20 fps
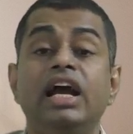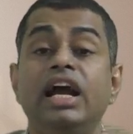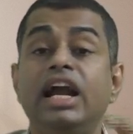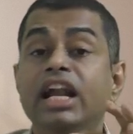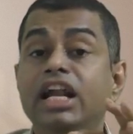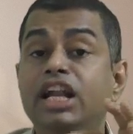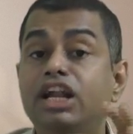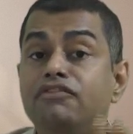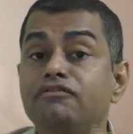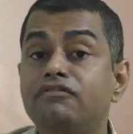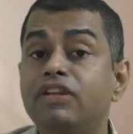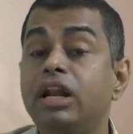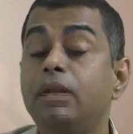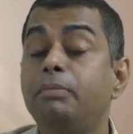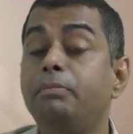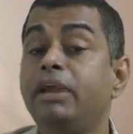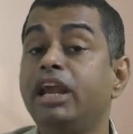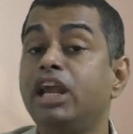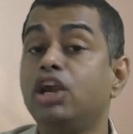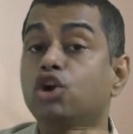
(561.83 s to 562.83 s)
it will
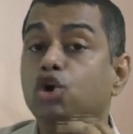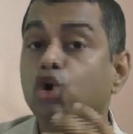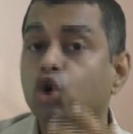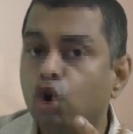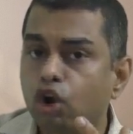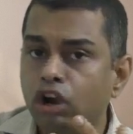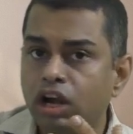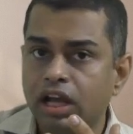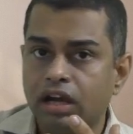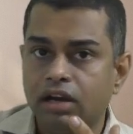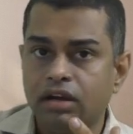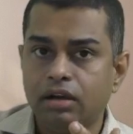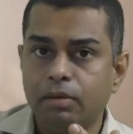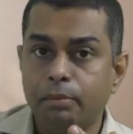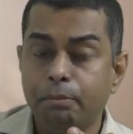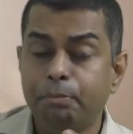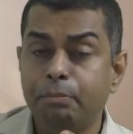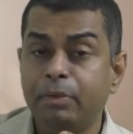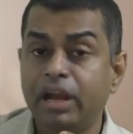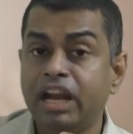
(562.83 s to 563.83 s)
be good,
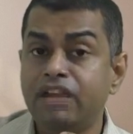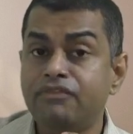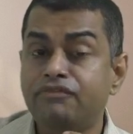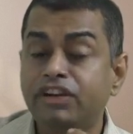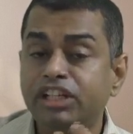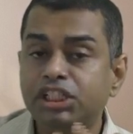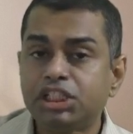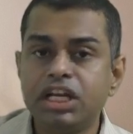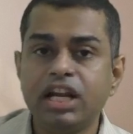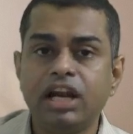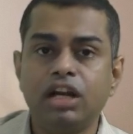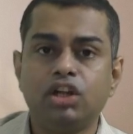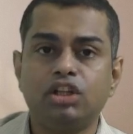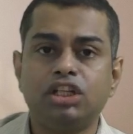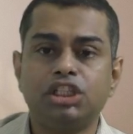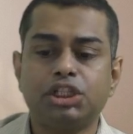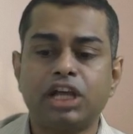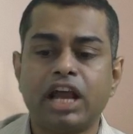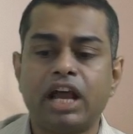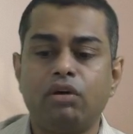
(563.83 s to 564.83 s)
beneficial to the
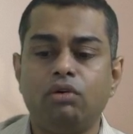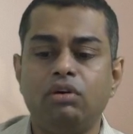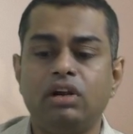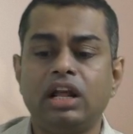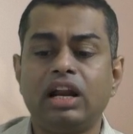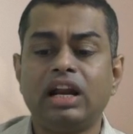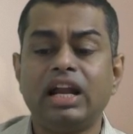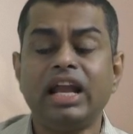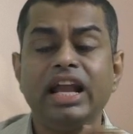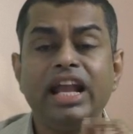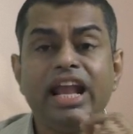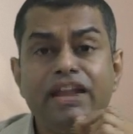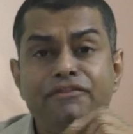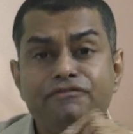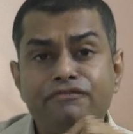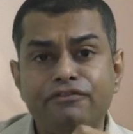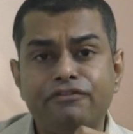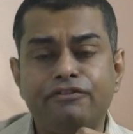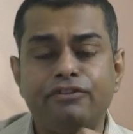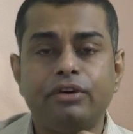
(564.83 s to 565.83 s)
shareholder
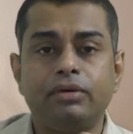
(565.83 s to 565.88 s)
if